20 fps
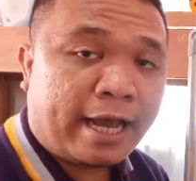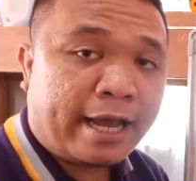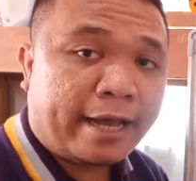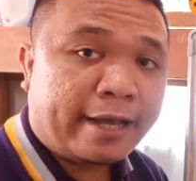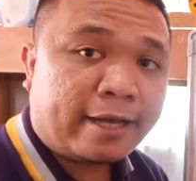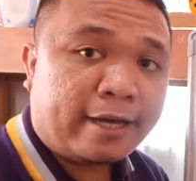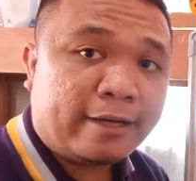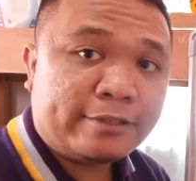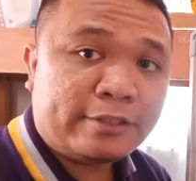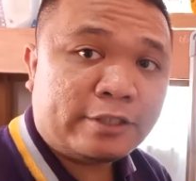
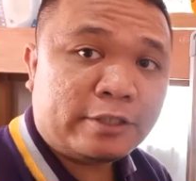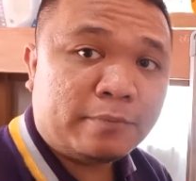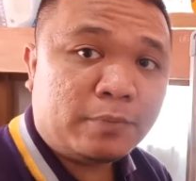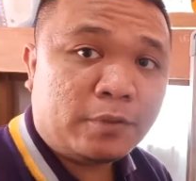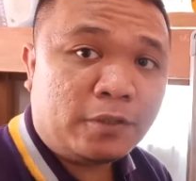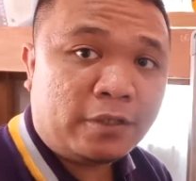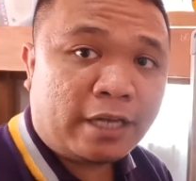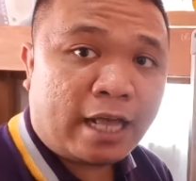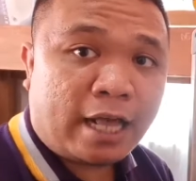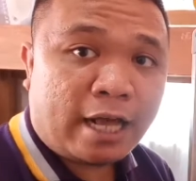
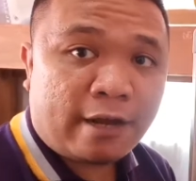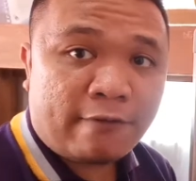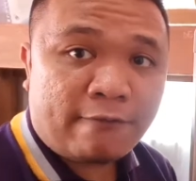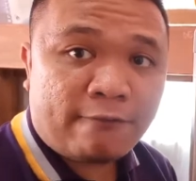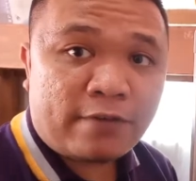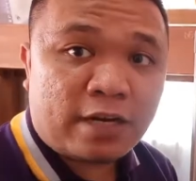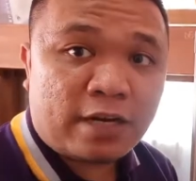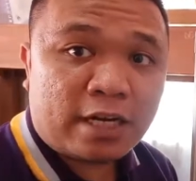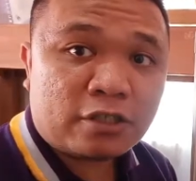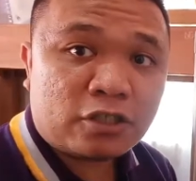Uncountable noun
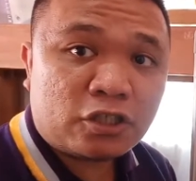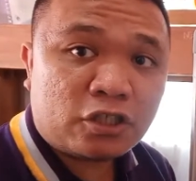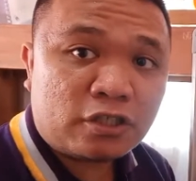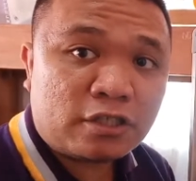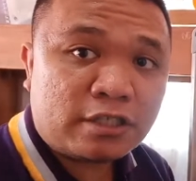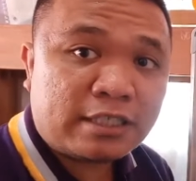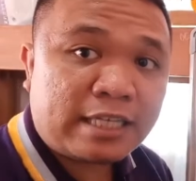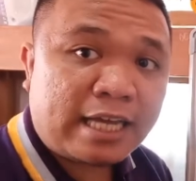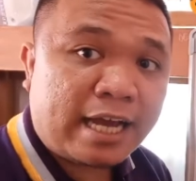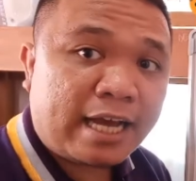
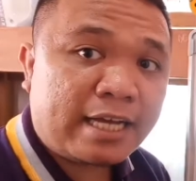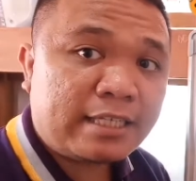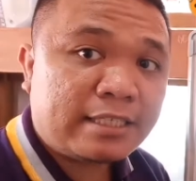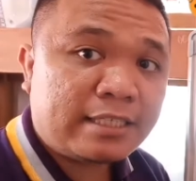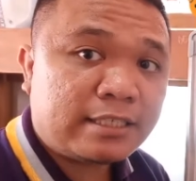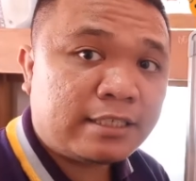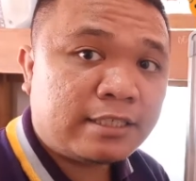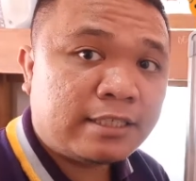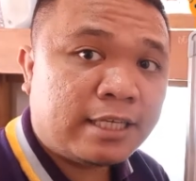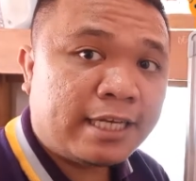functions
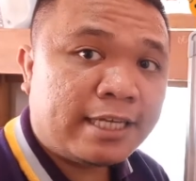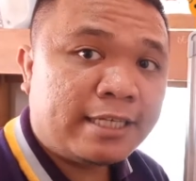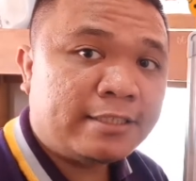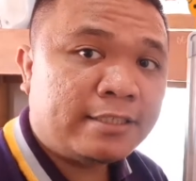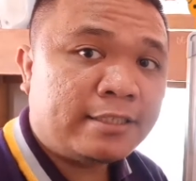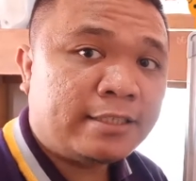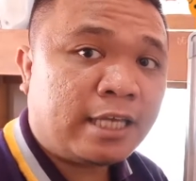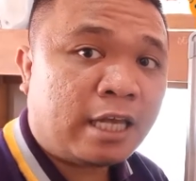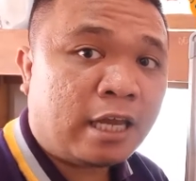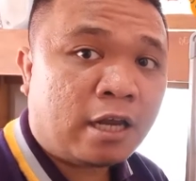as
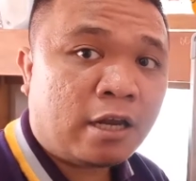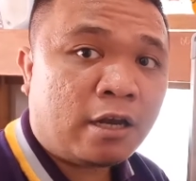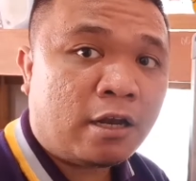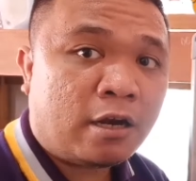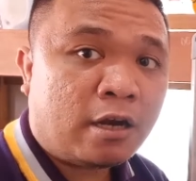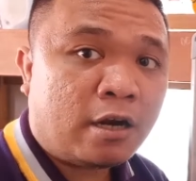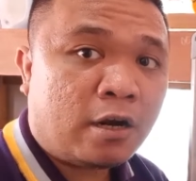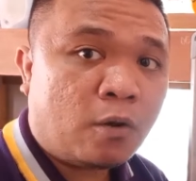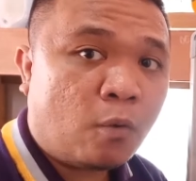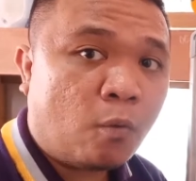
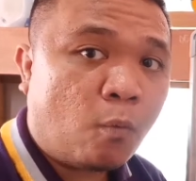singular.